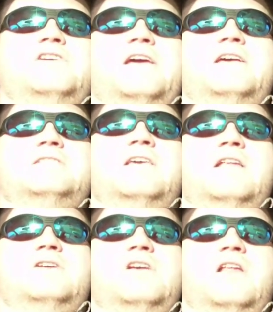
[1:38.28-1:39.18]
which is
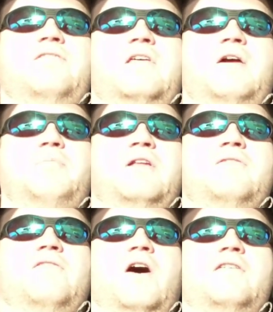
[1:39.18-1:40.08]
the initiative that I've been
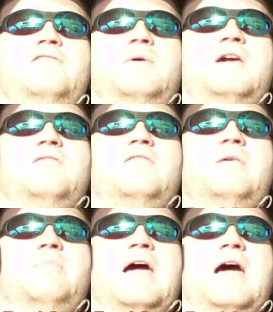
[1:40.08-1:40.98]
involved with
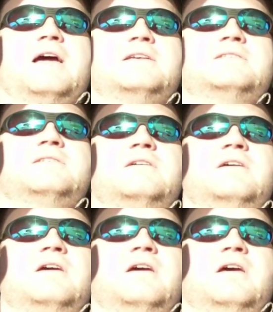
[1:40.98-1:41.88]
for the past